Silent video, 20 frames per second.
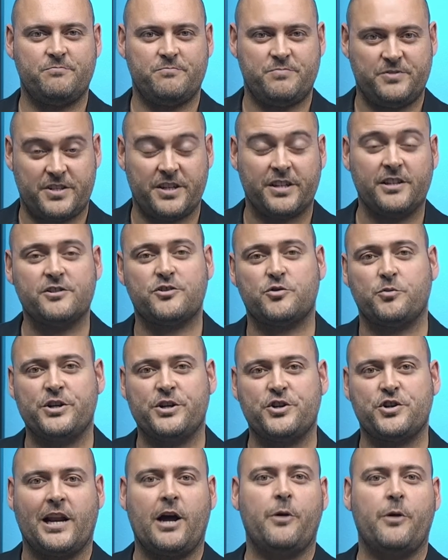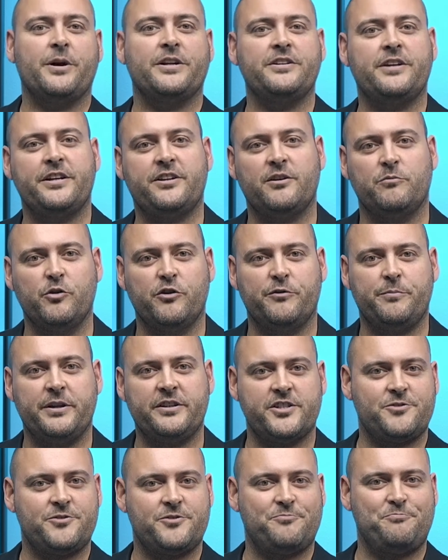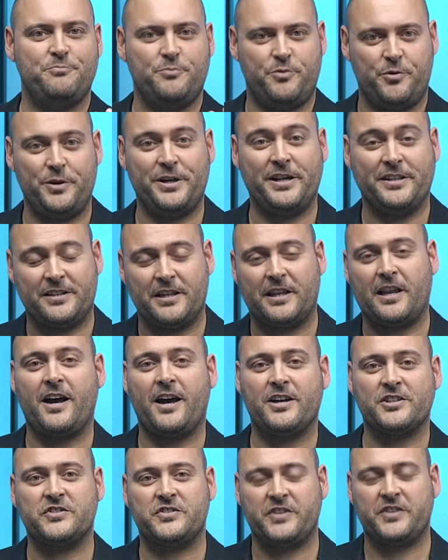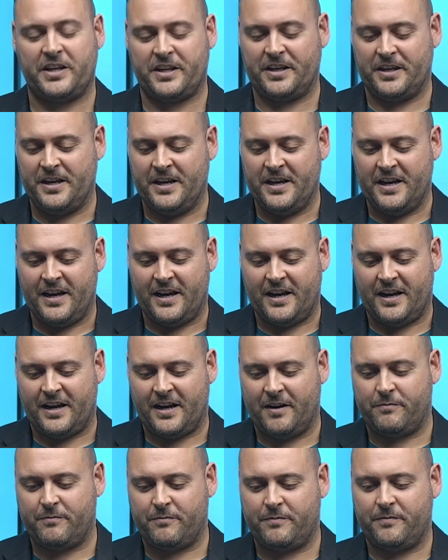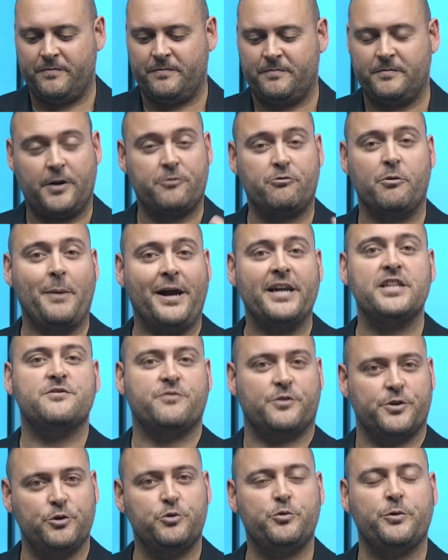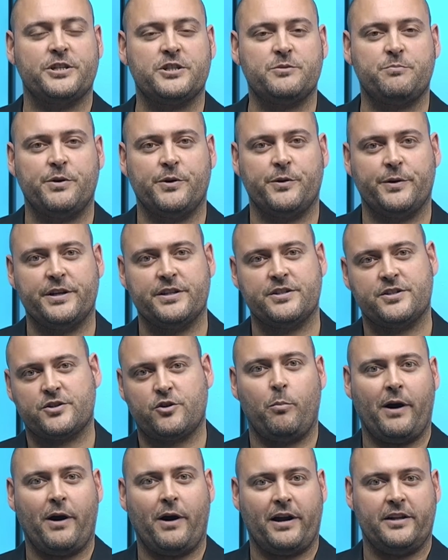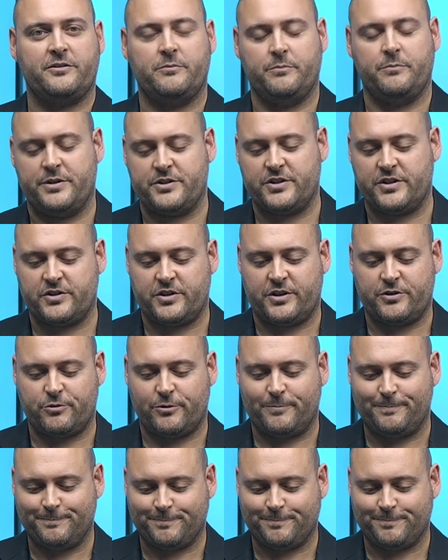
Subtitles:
single switch allowing data movement is really the last thing that remains for you to experience Copilot in Business Central.